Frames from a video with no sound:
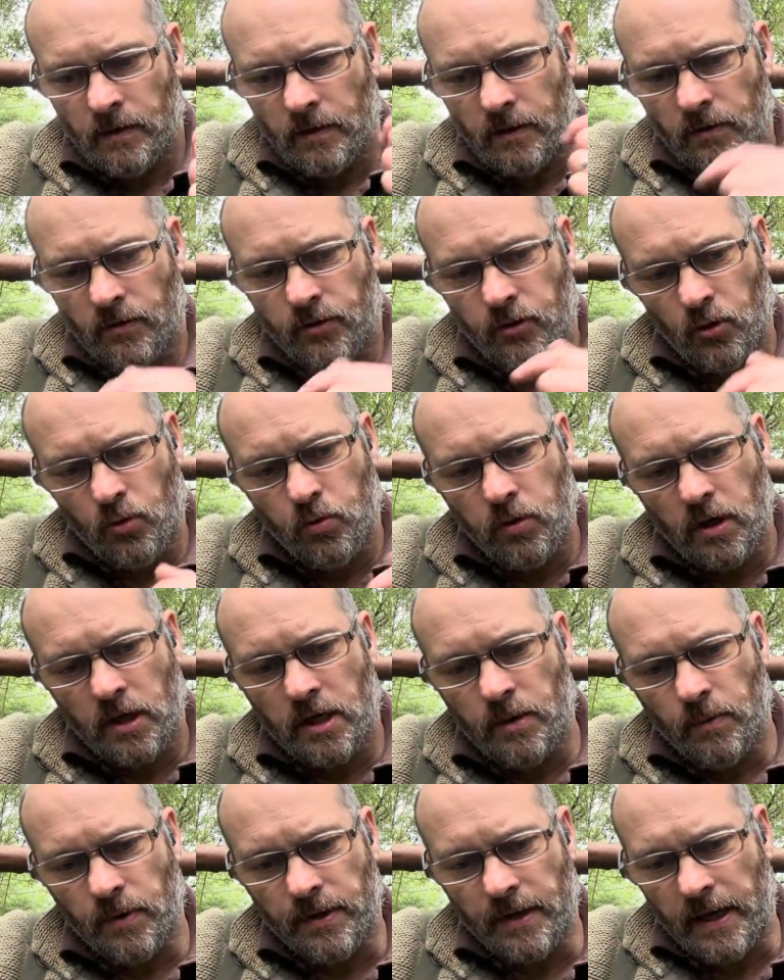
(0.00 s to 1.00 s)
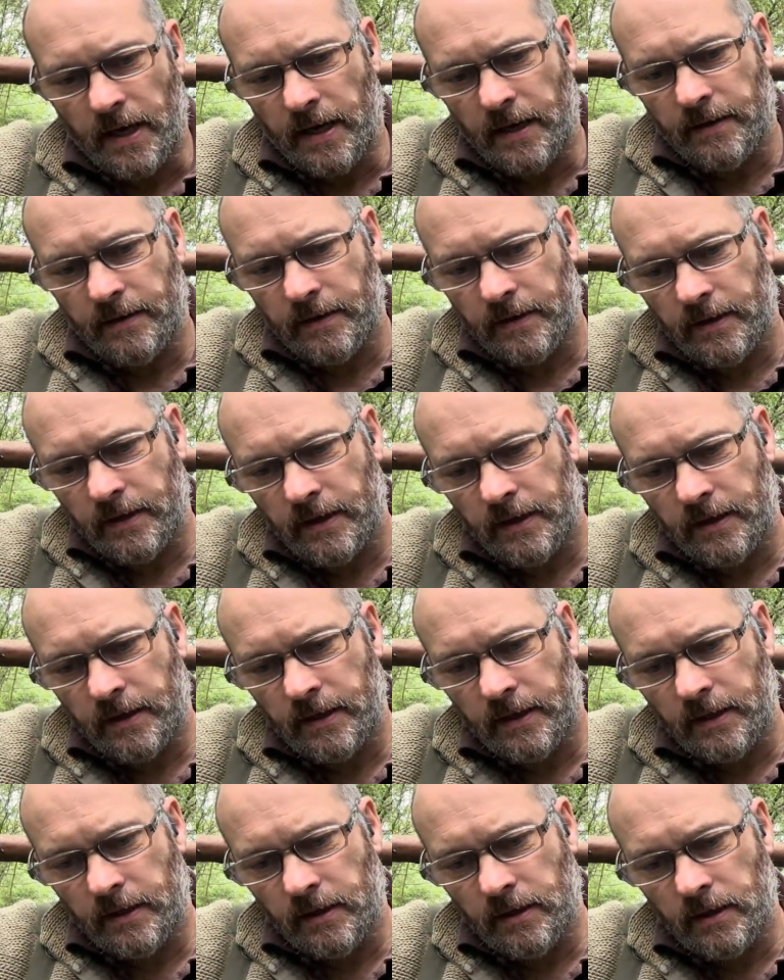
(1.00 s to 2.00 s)
through working with that,
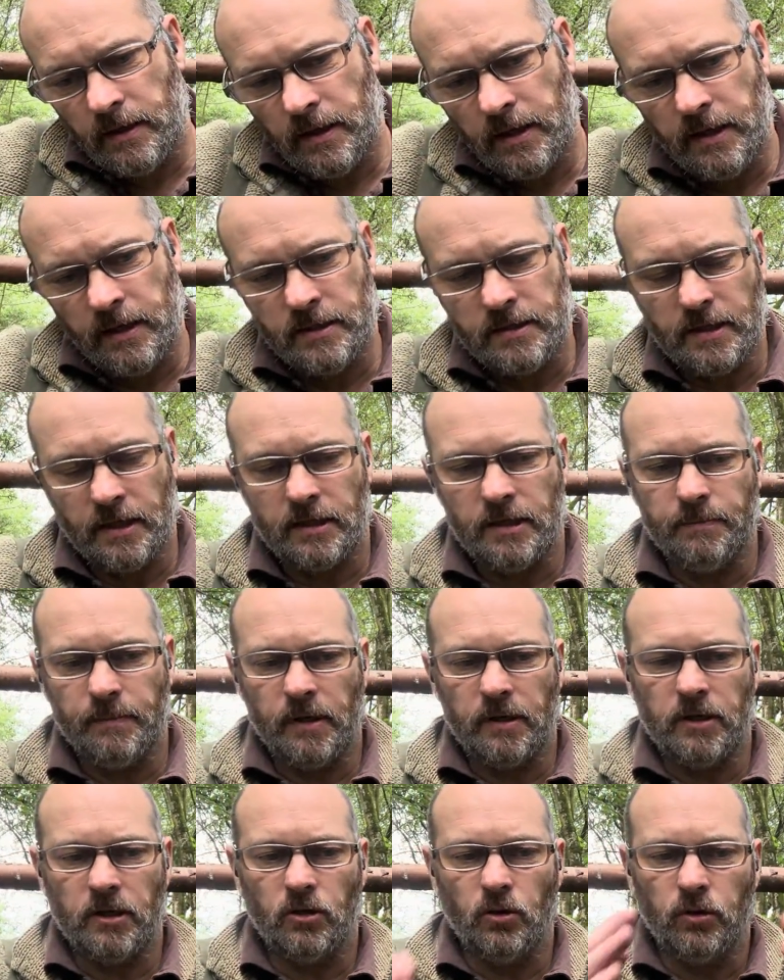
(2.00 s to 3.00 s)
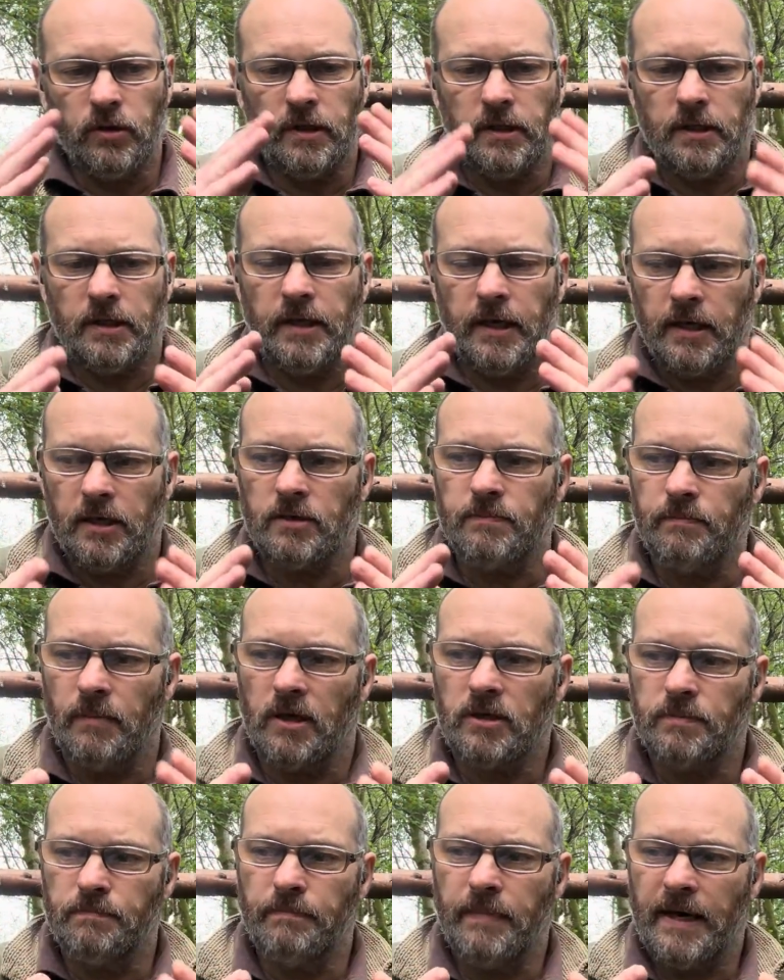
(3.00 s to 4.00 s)
he said to me, you don't need to take as
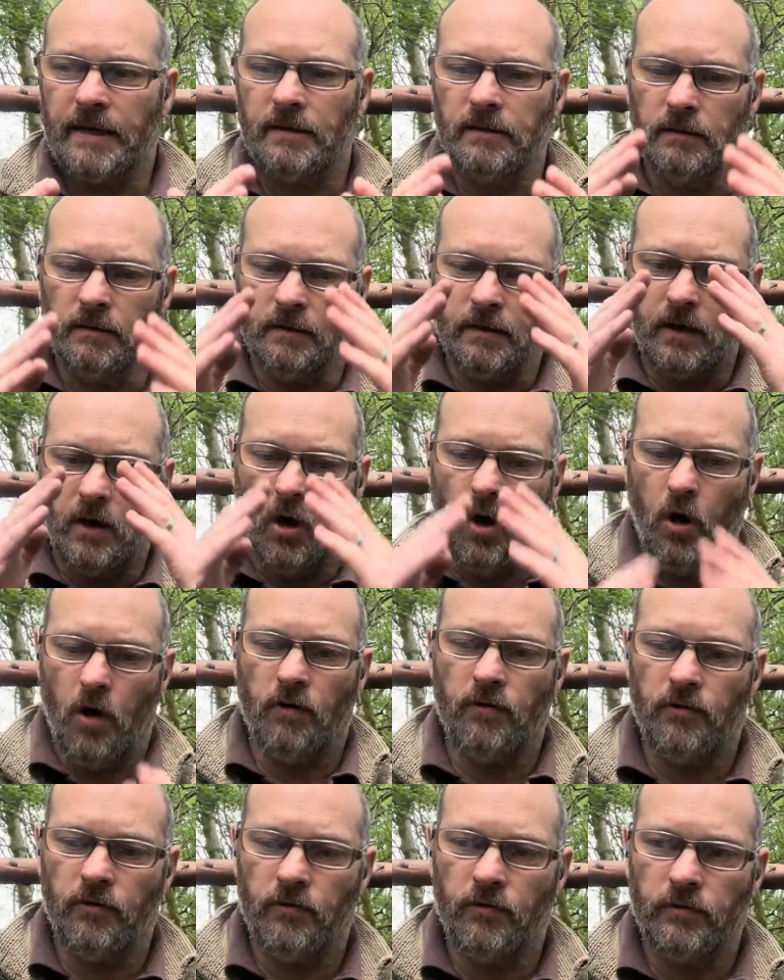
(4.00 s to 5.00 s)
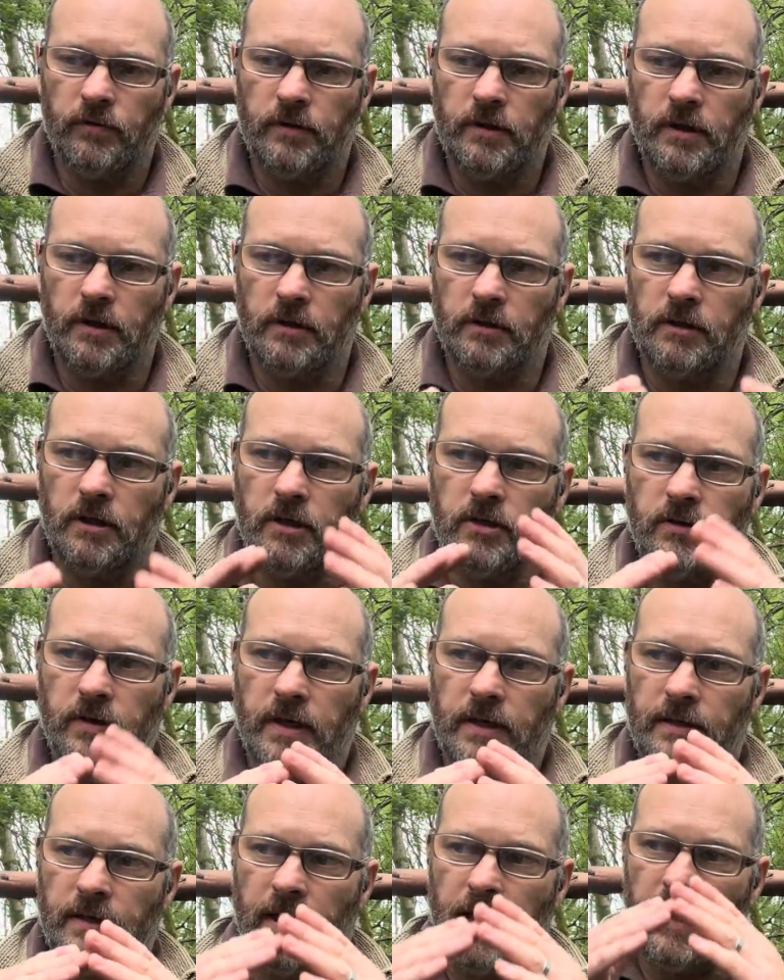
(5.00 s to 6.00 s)
much metal off to
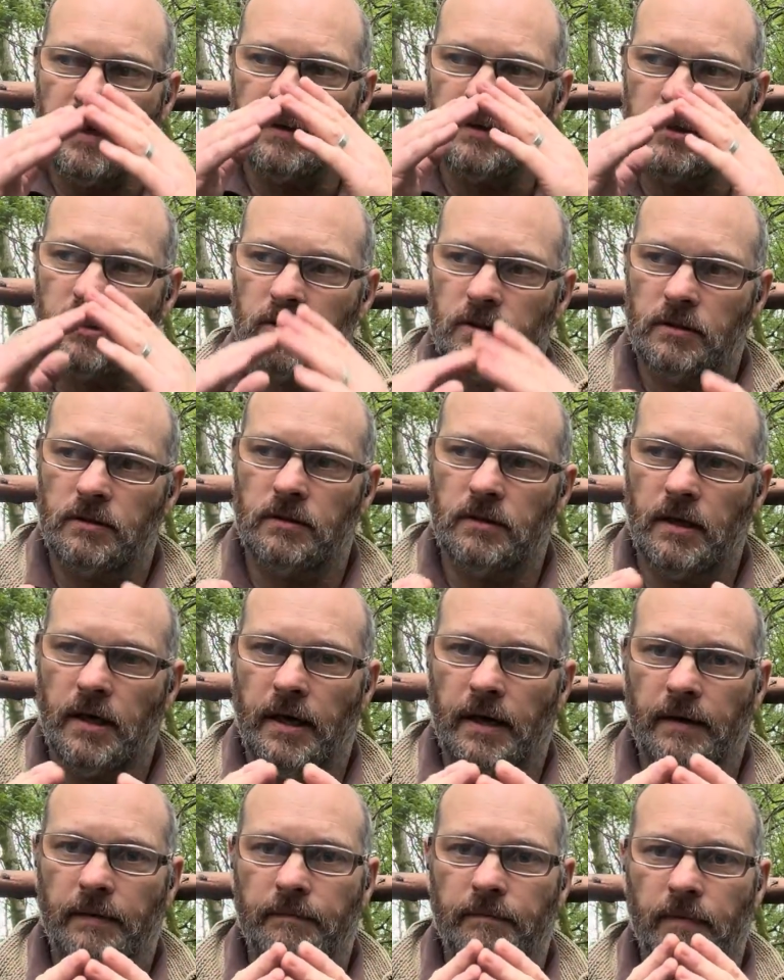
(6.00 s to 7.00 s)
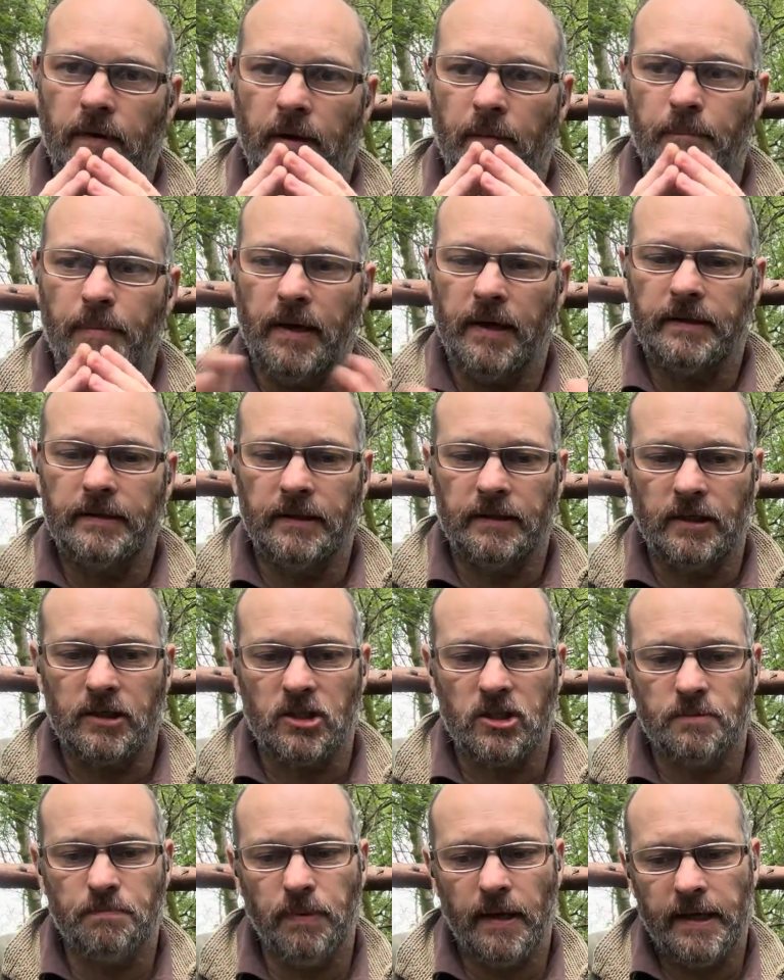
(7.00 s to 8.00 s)
create that ability to
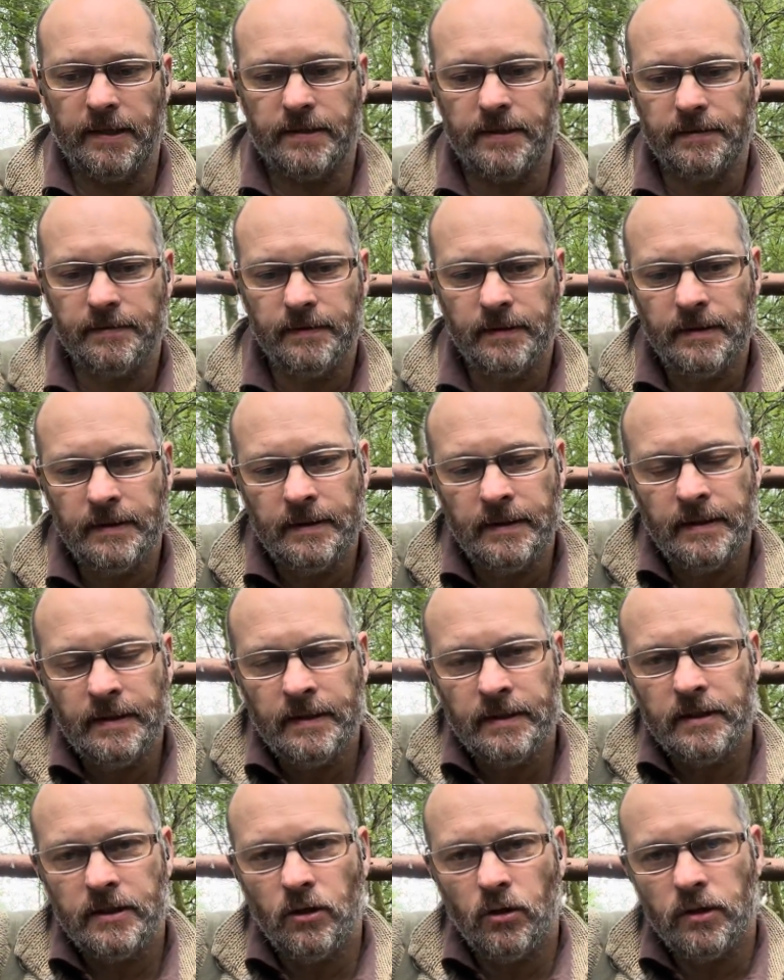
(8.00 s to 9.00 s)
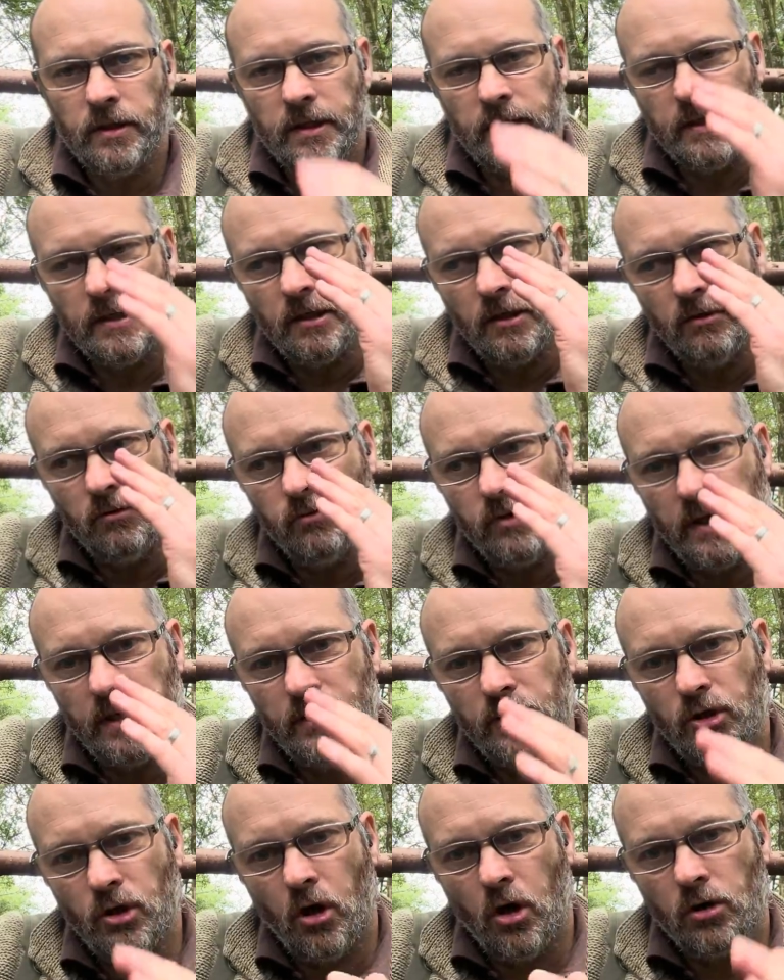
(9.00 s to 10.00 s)
split. You only need to really
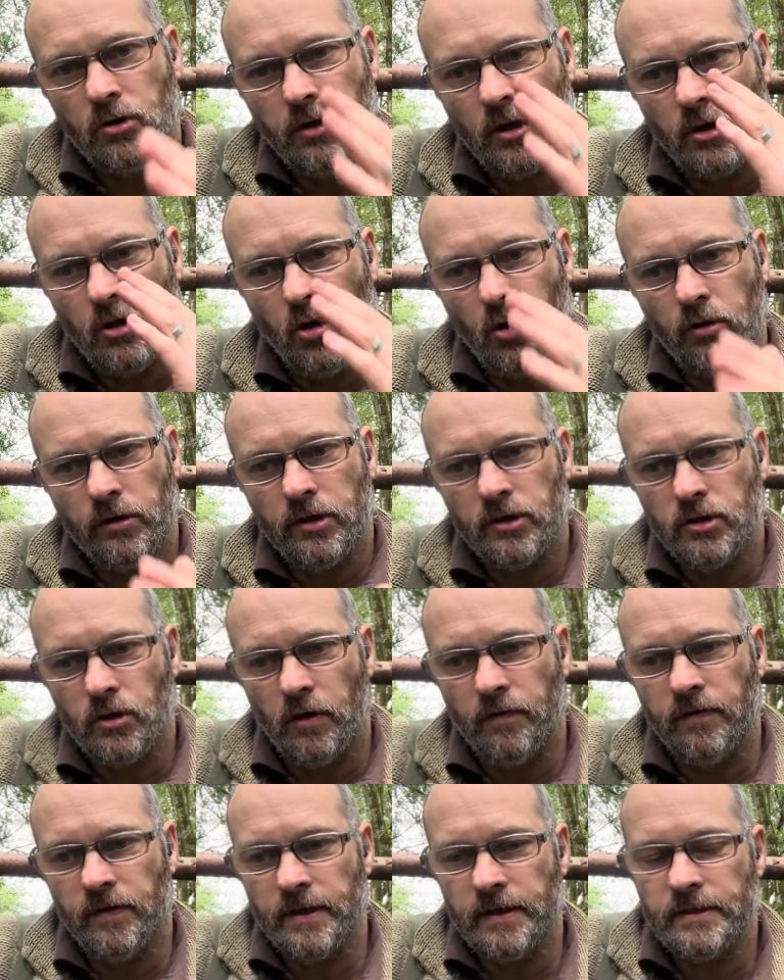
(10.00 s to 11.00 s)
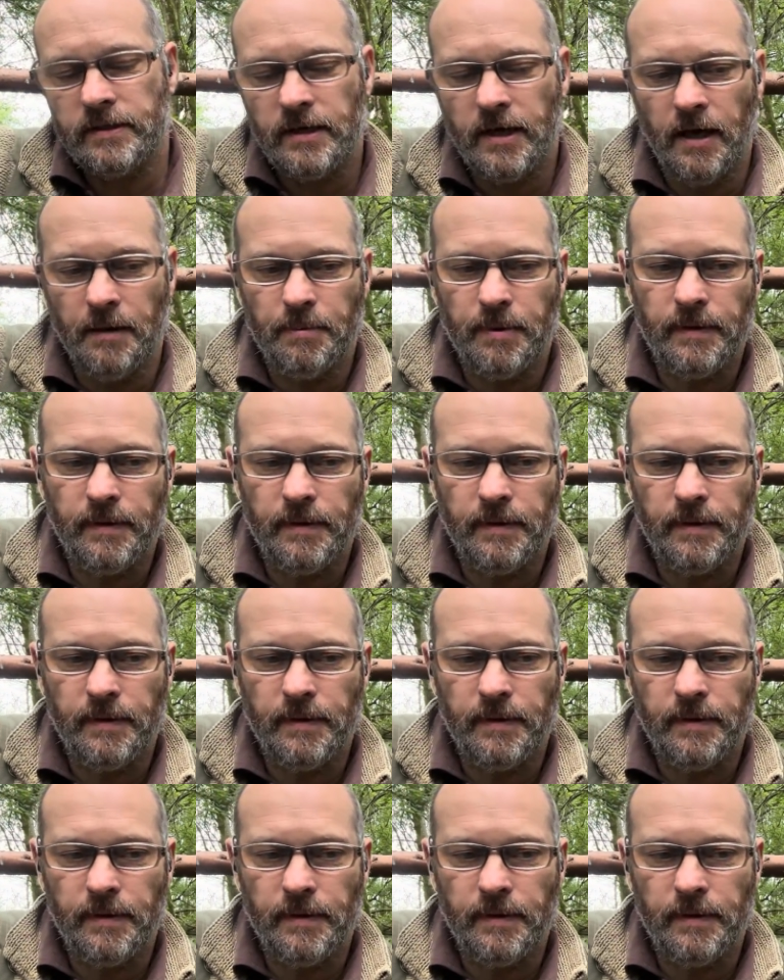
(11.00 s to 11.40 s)
knock the corners off at the tip.